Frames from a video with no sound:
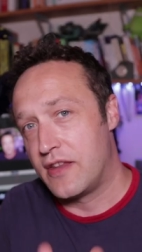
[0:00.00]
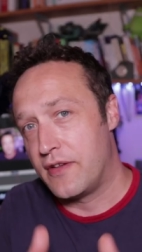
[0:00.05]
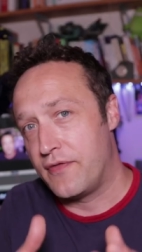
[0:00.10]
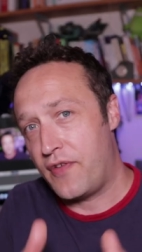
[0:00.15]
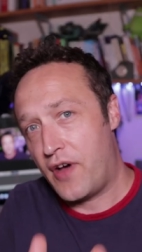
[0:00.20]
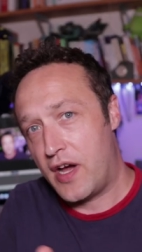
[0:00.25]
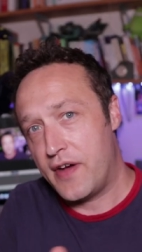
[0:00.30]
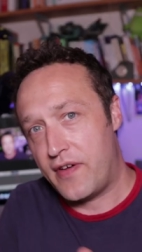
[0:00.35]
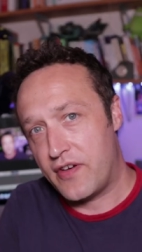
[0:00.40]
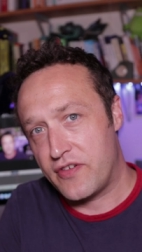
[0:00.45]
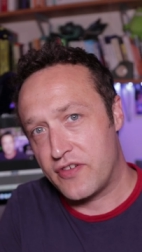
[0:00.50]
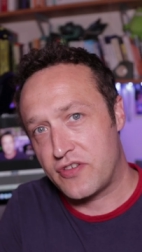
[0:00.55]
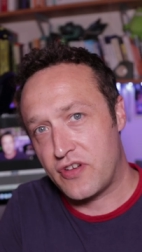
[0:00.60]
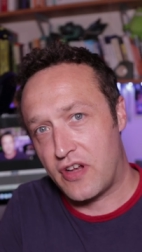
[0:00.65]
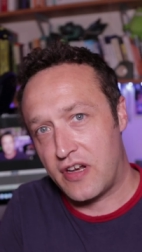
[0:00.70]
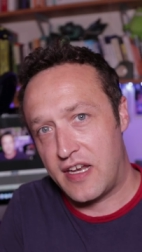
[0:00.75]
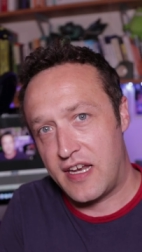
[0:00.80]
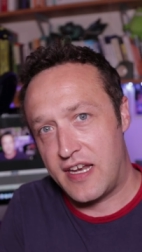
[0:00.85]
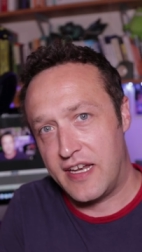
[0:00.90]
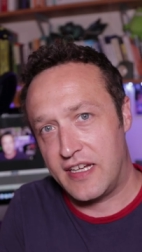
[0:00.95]
the five hundred
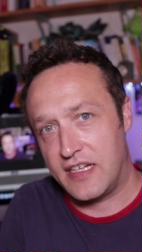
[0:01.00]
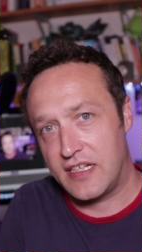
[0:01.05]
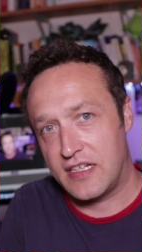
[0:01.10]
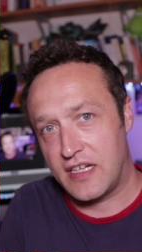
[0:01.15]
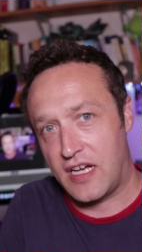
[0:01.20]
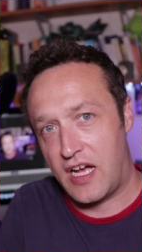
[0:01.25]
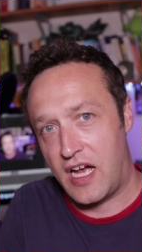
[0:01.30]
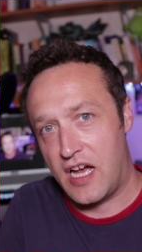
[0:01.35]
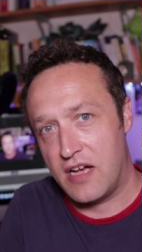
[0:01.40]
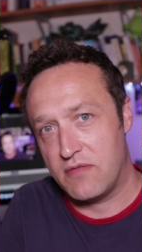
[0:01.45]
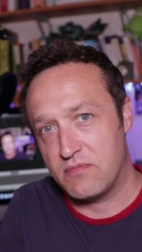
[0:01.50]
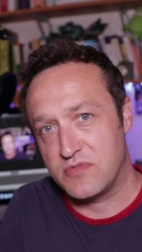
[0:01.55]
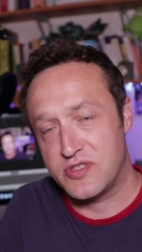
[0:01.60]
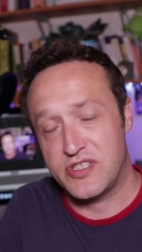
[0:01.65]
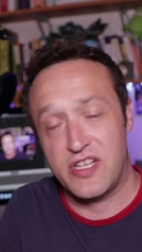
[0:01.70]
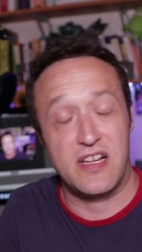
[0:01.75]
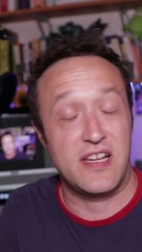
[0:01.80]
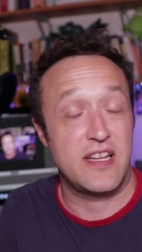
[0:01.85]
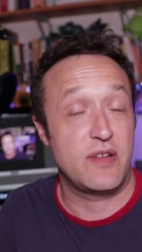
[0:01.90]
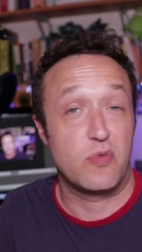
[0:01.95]
dollar link um,
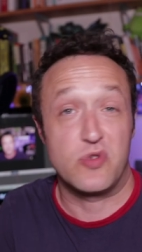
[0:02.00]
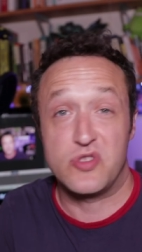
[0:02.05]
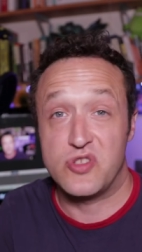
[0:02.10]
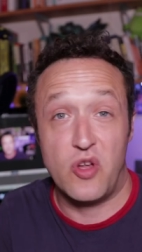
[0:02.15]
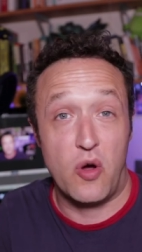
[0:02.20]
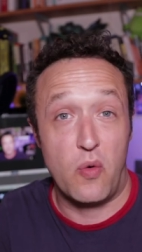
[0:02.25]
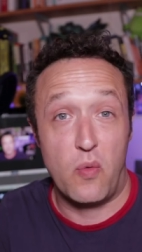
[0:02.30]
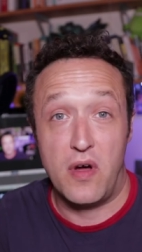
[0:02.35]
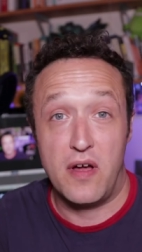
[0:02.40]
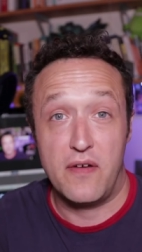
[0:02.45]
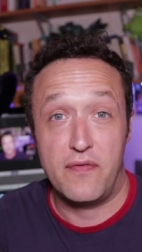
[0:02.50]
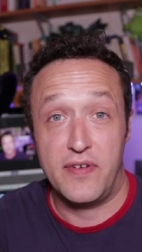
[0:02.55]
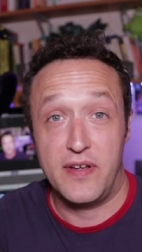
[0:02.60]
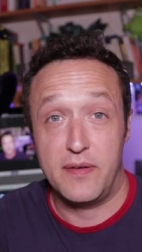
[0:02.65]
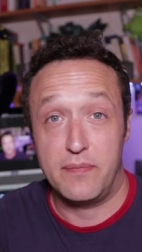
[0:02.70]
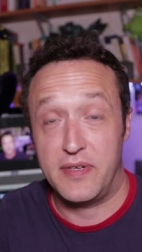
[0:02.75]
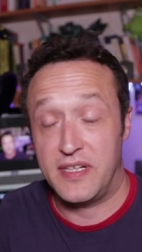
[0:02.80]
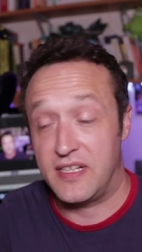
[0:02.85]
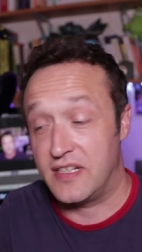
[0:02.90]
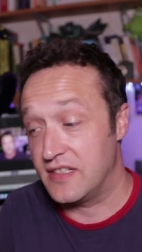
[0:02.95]
certainly was not worth
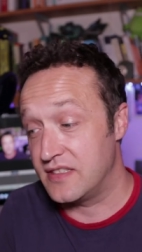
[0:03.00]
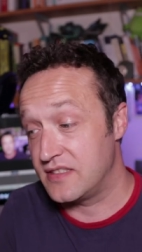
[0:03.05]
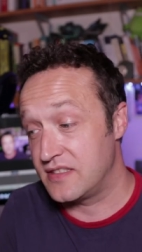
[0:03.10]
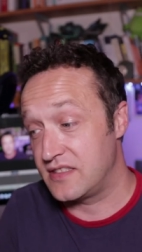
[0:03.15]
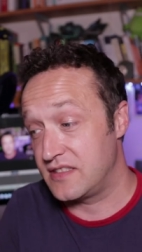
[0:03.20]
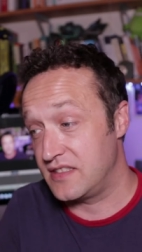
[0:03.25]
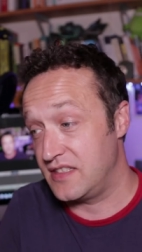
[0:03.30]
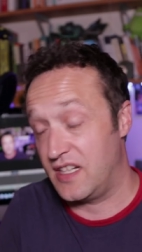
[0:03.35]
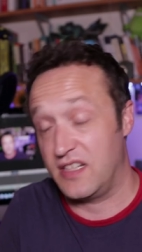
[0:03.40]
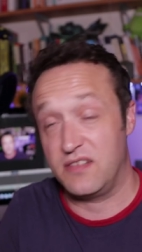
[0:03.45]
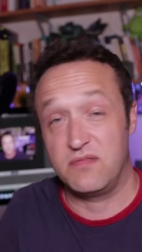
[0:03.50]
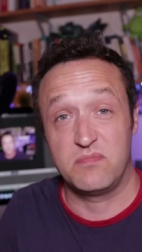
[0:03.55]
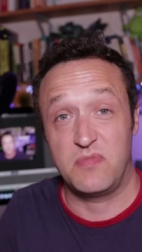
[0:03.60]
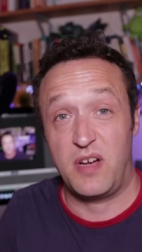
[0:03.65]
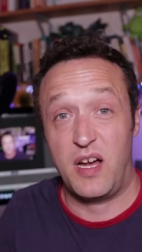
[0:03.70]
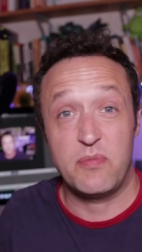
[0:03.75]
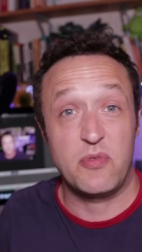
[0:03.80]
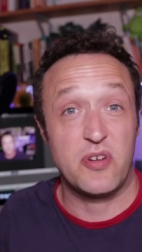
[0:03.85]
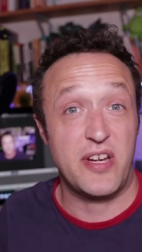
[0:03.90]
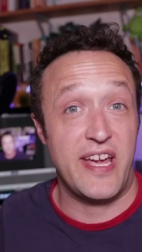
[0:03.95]
it, because, you know,
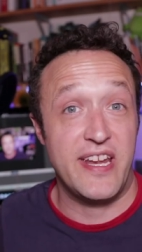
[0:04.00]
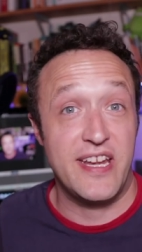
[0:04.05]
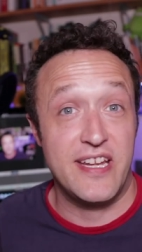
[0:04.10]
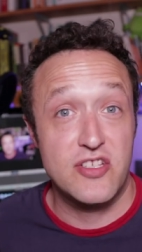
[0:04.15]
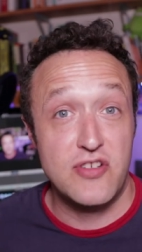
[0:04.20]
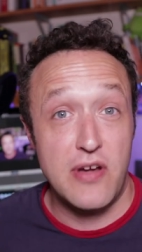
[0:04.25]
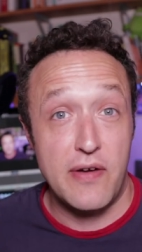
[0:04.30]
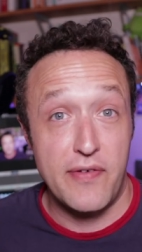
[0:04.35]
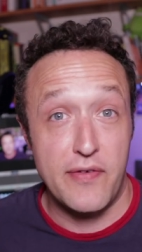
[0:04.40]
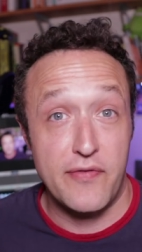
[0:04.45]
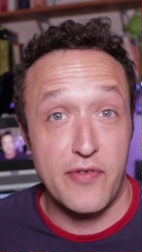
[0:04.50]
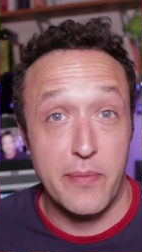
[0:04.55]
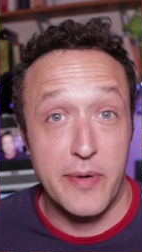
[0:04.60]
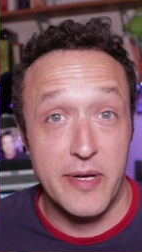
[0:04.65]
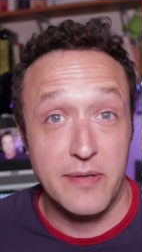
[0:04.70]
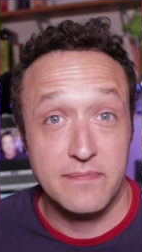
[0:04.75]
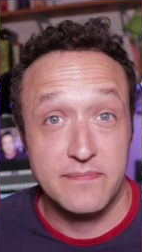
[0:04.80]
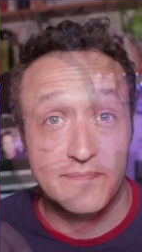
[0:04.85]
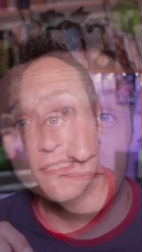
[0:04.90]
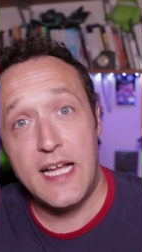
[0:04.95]
I'm not getting any traffic from it.